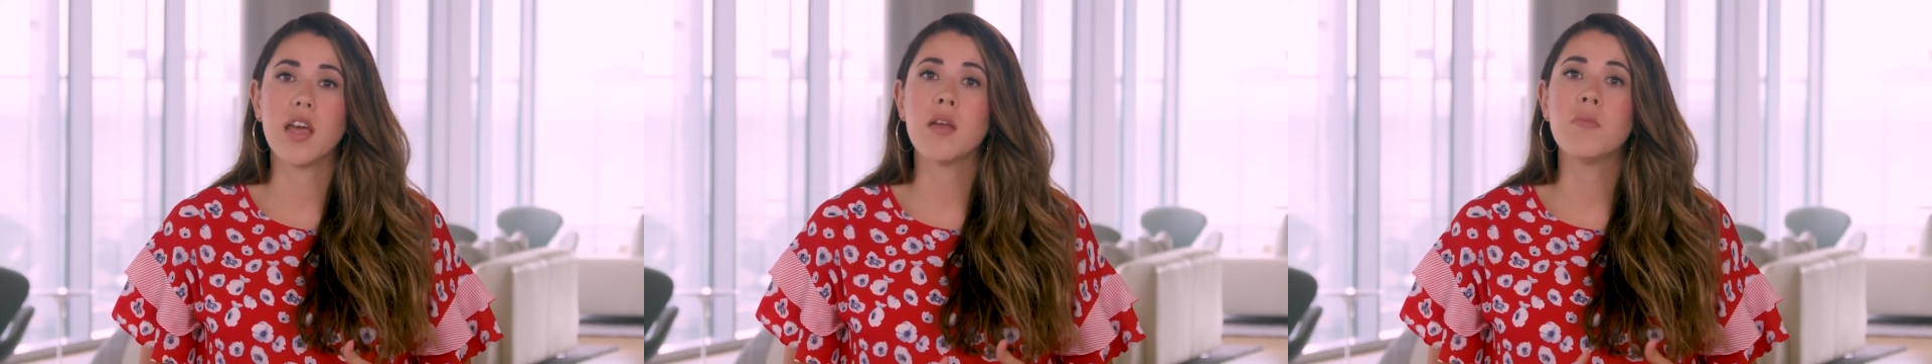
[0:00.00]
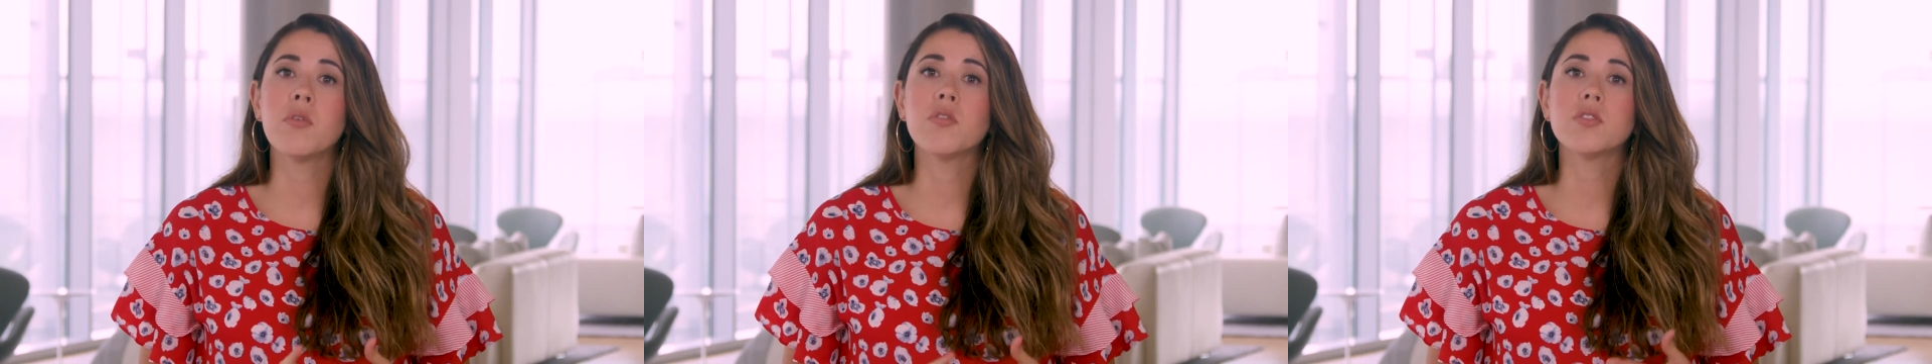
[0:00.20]

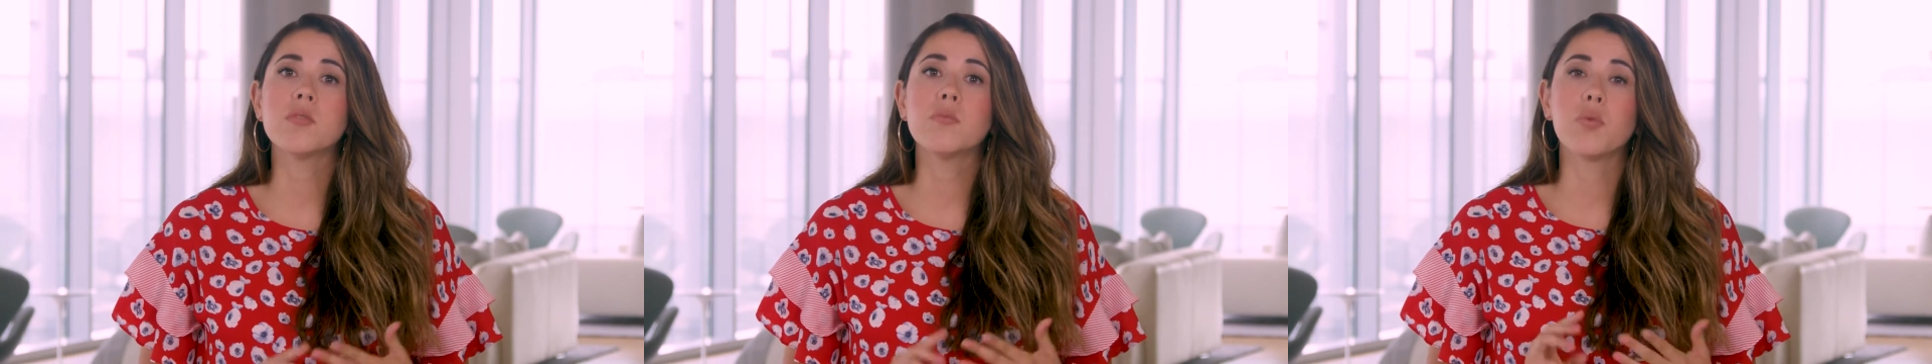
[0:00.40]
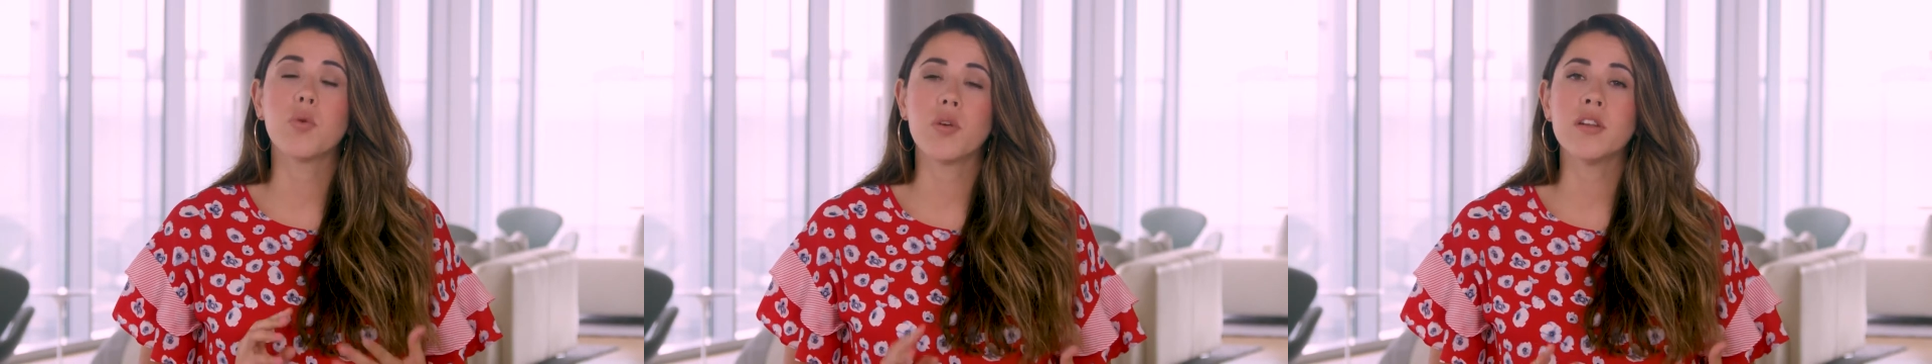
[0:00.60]
and most
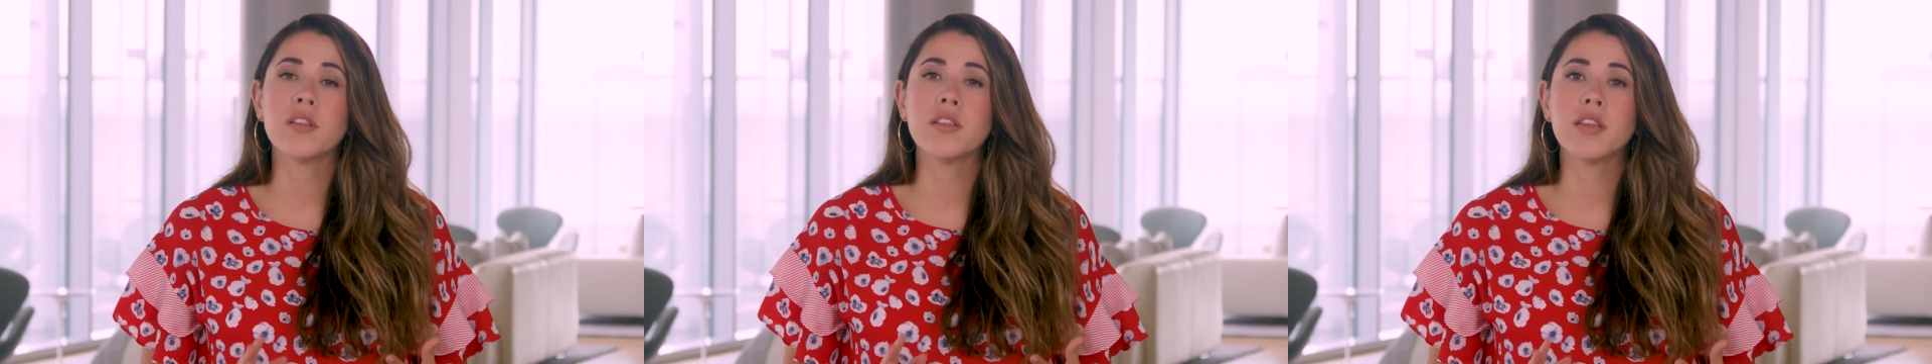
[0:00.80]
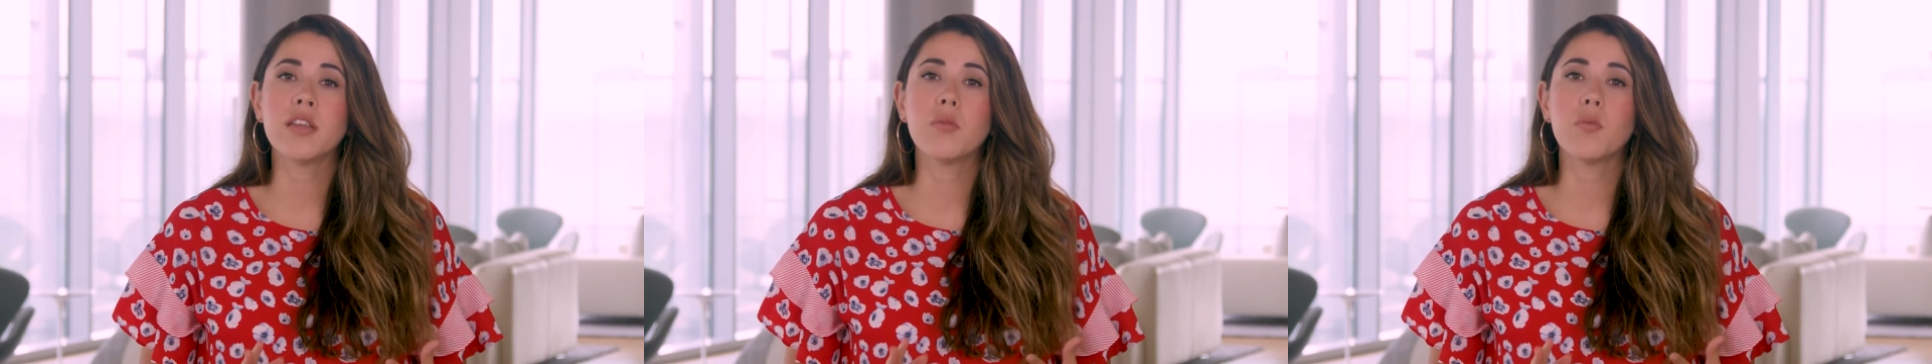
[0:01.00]

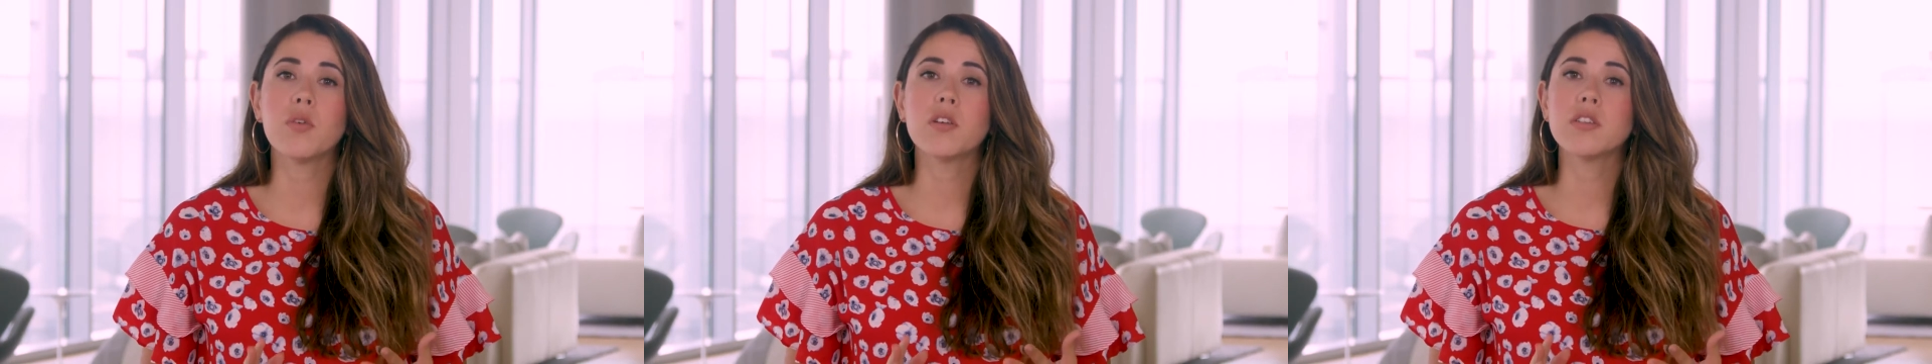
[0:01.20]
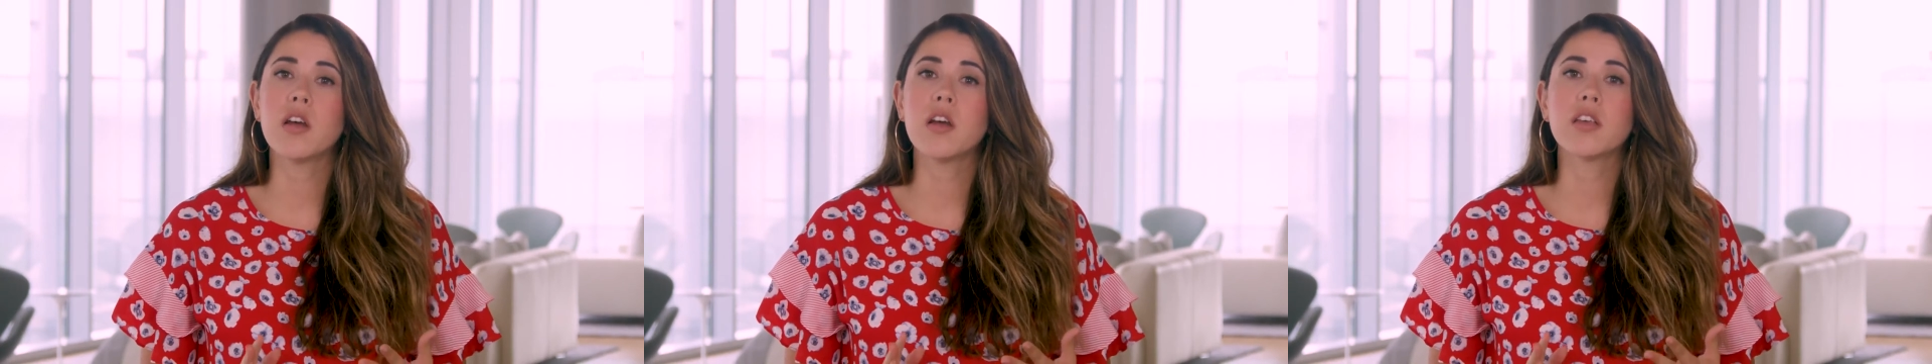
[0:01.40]
importantly,
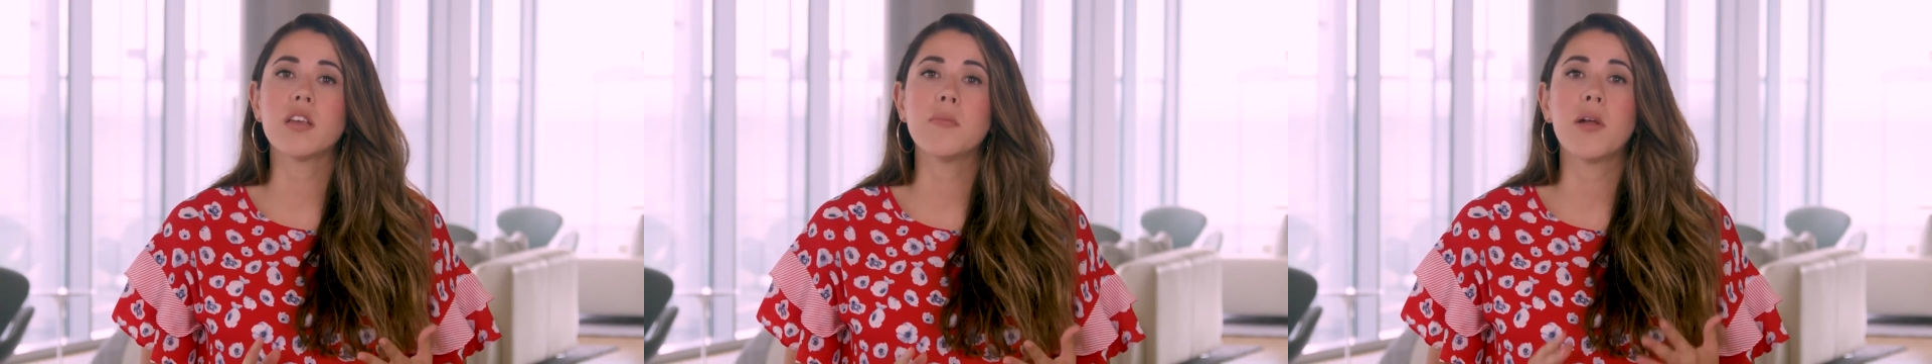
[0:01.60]
we're talking